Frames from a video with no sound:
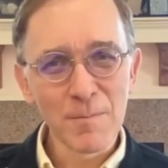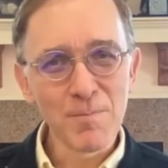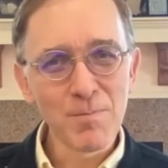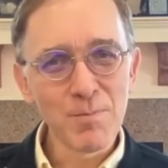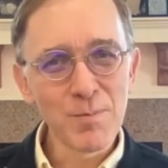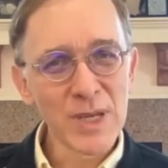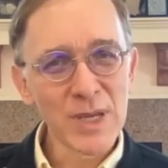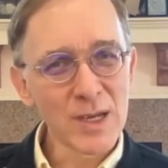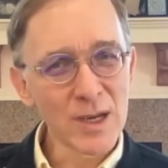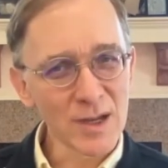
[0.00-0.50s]

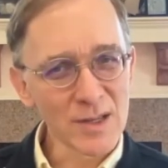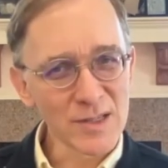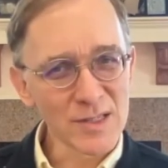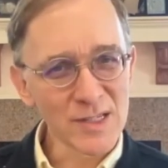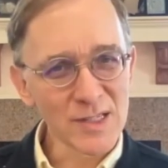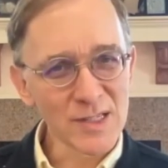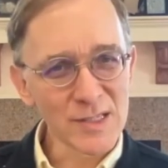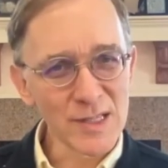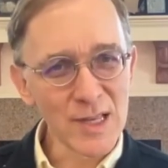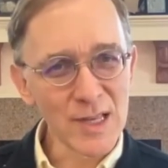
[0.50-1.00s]
because
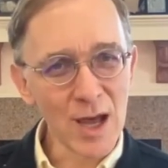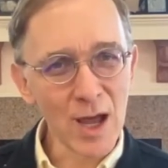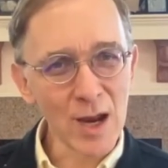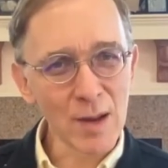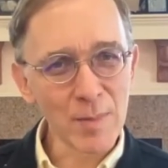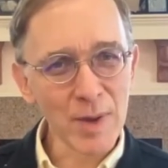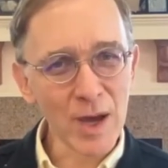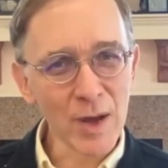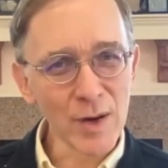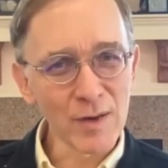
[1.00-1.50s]
it's not
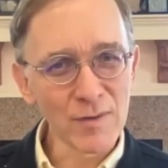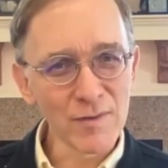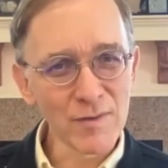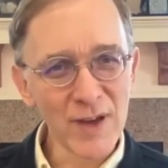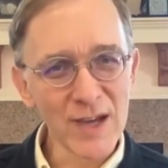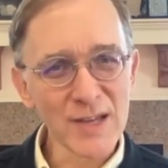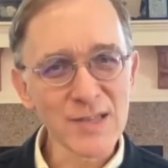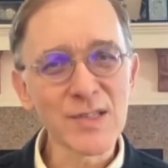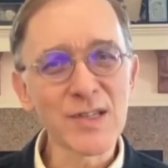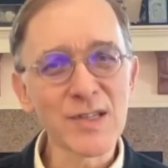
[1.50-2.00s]
about
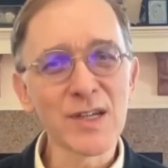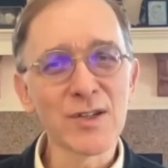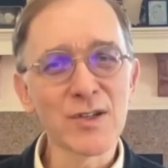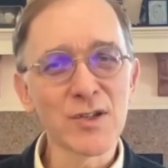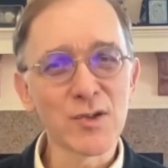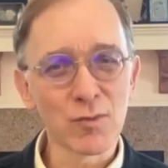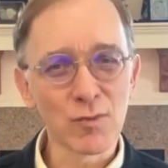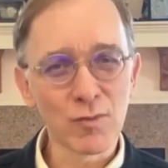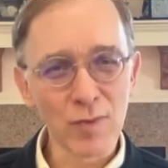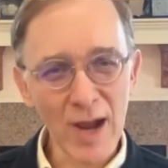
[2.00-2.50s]
investing
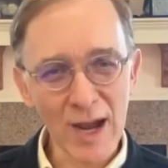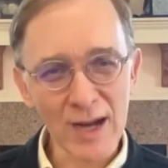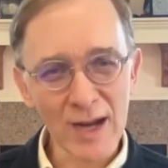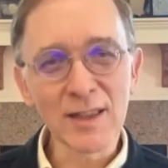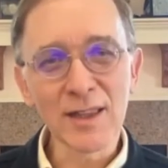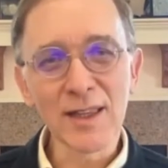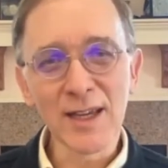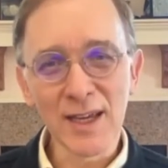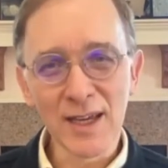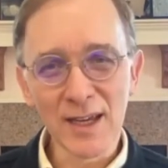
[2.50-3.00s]

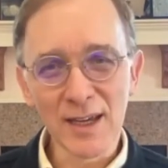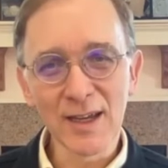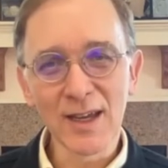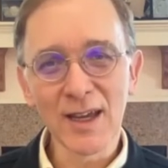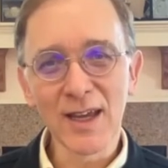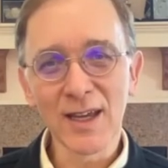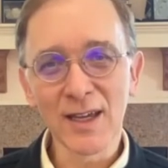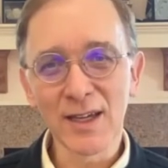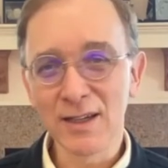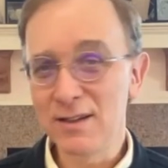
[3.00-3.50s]
directly
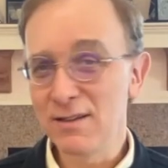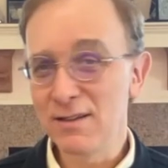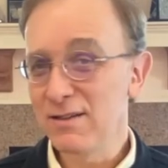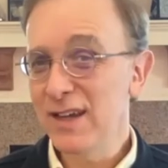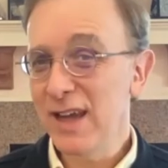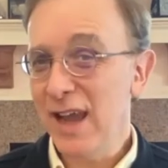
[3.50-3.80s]
in